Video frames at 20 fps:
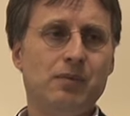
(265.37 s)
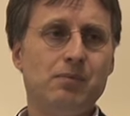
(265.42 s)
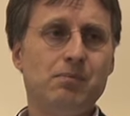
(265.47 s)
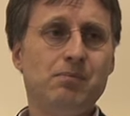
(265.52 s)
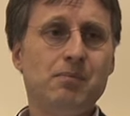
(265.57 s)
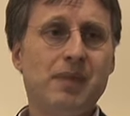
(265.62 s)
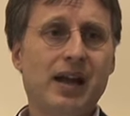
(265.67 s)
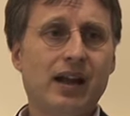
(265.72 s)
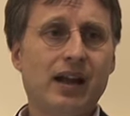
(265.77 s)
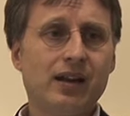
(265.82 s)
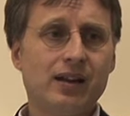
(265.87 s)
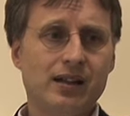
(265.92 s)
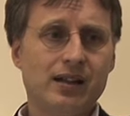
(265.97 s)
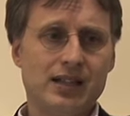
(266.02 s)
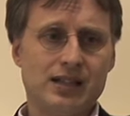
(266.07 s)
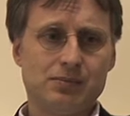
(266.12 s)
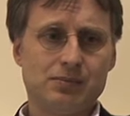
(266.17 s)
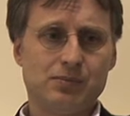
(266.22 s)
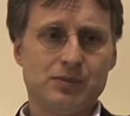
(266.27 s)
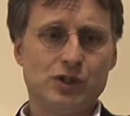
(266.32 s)

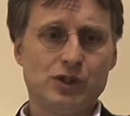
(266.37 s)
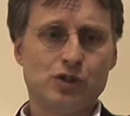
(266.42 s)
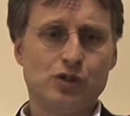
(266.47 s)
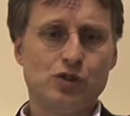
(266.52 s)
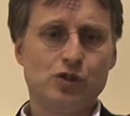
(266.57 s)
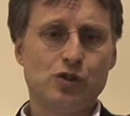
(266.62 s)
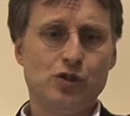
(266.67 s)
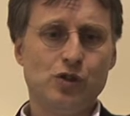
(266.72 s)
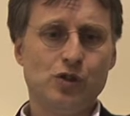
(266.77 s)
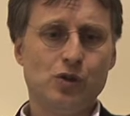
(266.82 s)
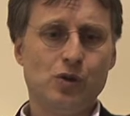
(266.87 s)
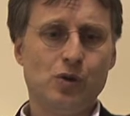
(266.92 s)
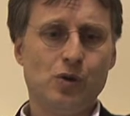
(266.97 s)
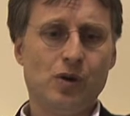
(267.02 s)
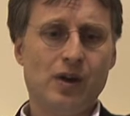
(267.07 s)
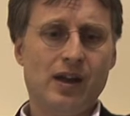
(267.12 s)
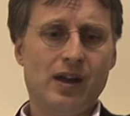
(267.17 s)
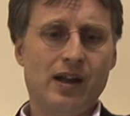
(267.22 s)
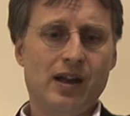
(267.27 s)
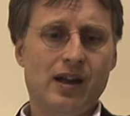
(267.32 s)
mechanisms to
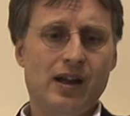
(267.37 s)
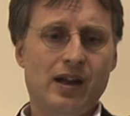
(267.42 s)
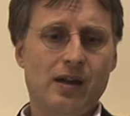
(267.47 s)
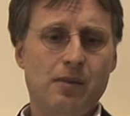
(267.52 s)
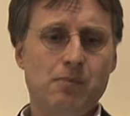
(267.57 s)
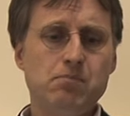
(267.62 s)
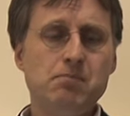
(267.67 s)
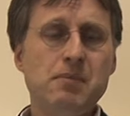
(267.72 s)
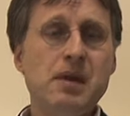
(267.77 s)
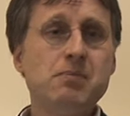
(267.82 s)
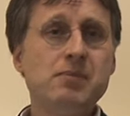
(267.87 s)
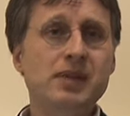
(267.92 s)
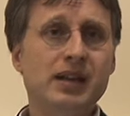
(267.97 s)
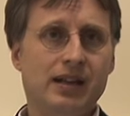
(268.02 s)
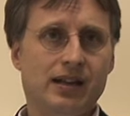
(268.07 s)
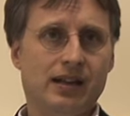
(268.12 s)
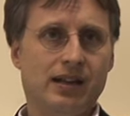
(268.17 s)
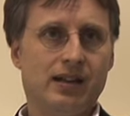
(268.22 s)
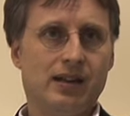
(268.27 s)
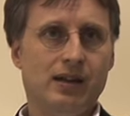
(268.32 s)

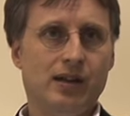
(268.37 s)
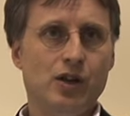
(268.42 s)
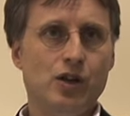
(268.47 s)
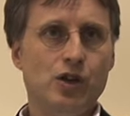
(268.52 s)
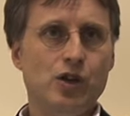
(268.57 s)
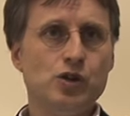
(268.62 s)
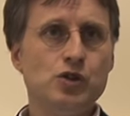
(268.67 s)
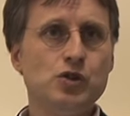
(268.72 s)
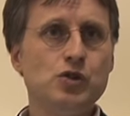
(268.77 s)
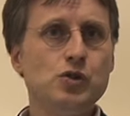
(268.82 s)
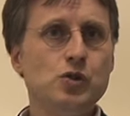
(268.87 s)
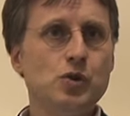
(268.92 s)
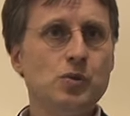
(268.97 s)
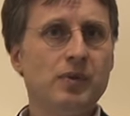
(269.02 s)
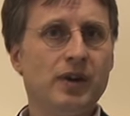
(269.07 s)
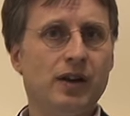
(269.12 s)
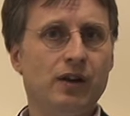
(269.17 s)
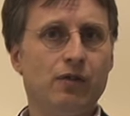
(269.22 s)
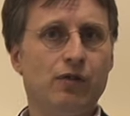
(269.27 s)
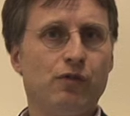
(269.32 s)
mimic
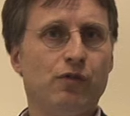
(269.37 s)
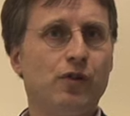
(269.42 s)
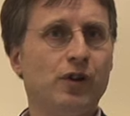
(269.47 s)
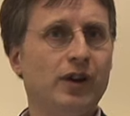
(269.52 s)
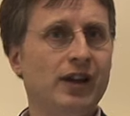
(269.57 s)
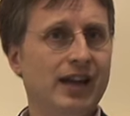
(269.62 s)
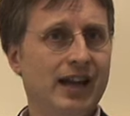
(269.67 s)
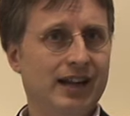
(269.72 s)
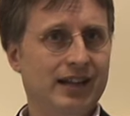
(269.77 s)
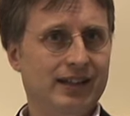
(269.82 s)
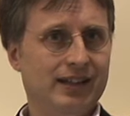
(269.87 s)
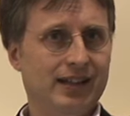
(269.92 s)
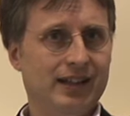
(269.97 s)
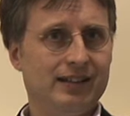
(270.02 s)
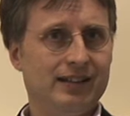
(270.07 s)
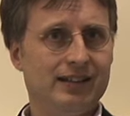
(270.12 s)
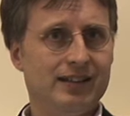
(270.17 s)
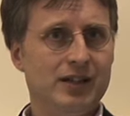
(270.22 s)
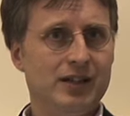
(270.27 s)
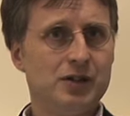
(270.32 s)
human forgetting
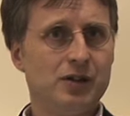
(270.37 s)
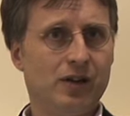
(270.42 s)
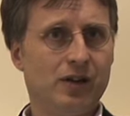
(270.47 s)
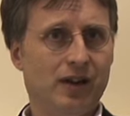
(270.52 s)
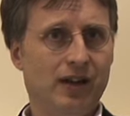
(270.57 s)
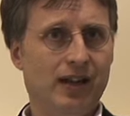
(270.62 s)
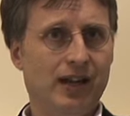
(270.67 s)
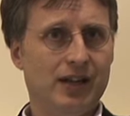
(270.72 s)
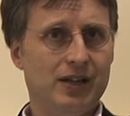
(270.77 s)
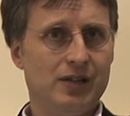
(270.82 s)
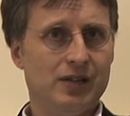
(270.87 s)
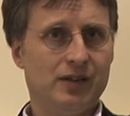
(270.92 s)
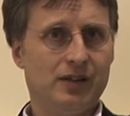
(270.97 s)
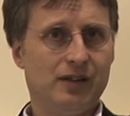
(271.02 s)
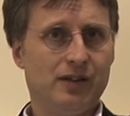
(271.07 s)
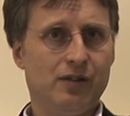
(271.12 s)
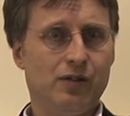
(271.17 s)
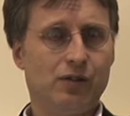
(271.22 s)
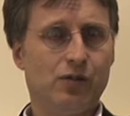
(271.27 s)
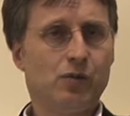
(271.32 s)
in the digital age
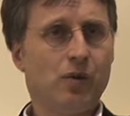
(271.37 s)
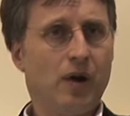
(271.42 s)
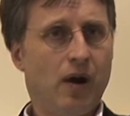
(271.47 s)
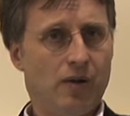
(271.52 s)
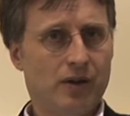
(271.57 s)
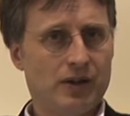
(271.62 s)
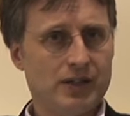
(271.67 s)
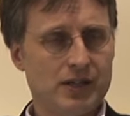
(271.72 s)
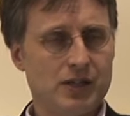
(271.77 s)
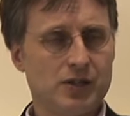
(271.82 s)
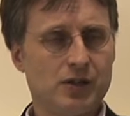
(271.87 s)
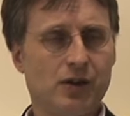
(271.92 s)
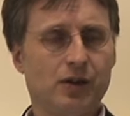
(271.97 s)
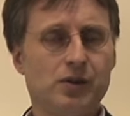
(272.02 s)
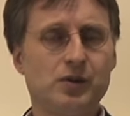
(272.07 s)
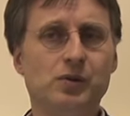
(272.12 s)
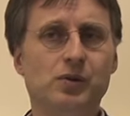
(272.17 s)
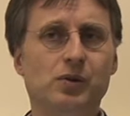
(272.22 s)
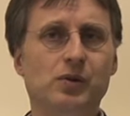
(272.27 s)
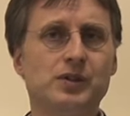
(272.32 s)
through our digital
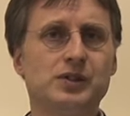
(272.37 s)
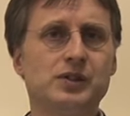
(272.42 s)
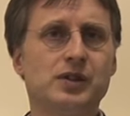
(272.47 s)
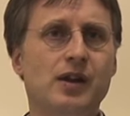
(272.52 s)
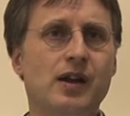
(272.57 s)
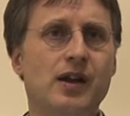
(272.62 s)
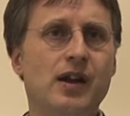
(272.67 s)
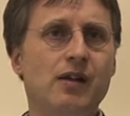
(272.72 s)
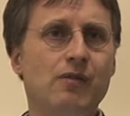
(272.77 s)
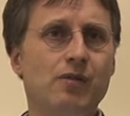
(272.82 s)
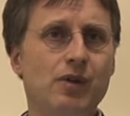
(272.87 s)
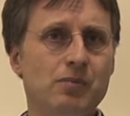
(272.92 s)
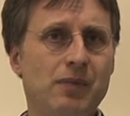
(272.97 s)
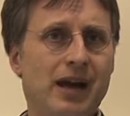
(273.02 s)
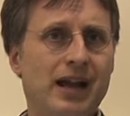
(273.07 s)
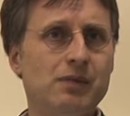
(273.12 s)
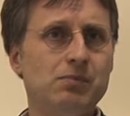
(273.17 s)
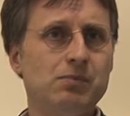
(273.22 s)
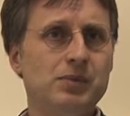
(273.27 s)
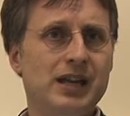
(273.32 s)
tools, we
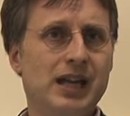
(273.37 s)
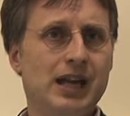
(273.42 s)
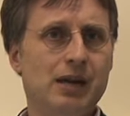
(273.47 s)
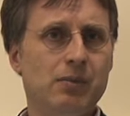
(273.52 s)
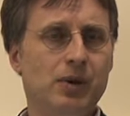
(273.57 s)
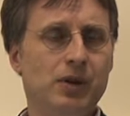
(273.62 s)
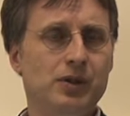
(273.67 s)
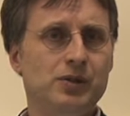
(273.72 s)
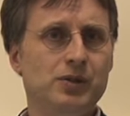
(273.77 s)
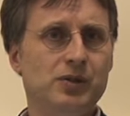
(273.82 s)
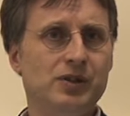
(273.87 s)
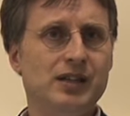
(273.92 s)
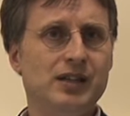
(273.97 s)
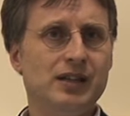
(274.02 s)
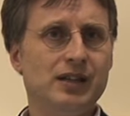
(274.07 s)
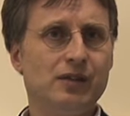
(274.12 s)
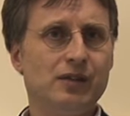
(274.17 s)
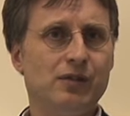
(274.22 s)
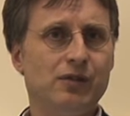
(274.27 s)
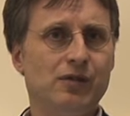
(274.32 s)
might be able to
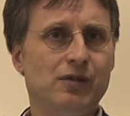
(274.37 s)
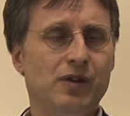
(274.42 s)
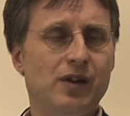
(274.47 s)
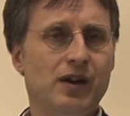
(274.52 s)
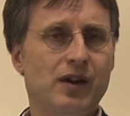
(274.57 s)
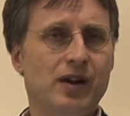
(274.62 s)
give